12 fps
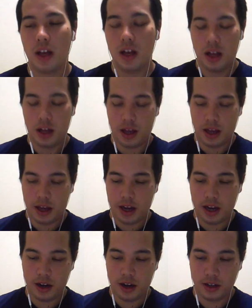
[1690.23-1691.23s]

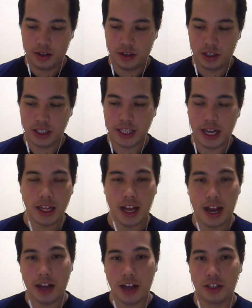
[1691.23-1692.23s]
And just getting that
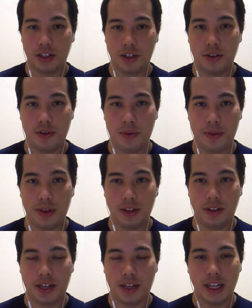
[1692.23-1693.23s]
extra,
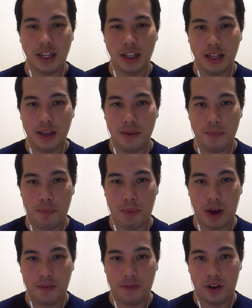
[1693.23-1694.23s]
getting the
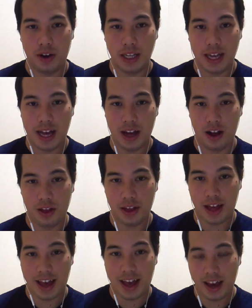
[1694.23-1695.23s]
buff on the health
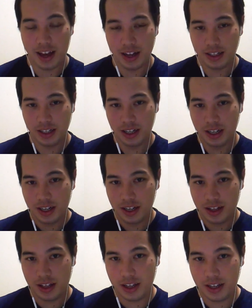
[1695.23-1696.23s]
and
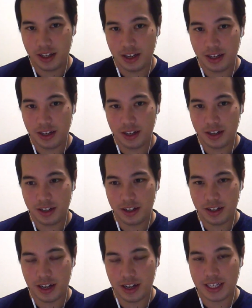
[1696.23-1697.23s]
the
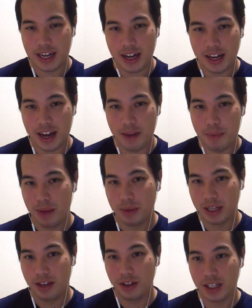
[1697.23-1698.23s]
attack and being able to
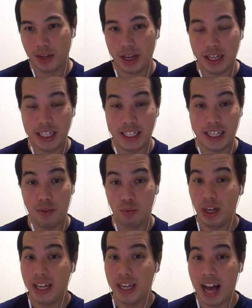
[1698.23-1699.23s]
kill something and stay
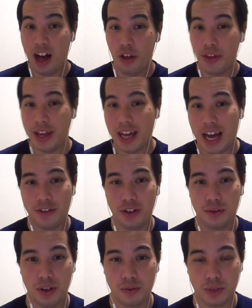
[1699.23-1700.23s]
really healthy
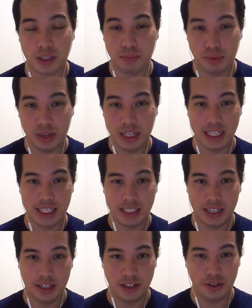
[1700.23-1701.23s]
afterward was pretty
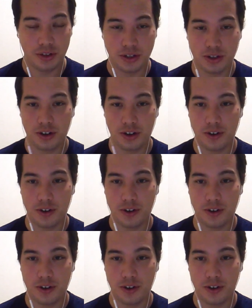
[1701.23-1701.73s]
insane. You can turn,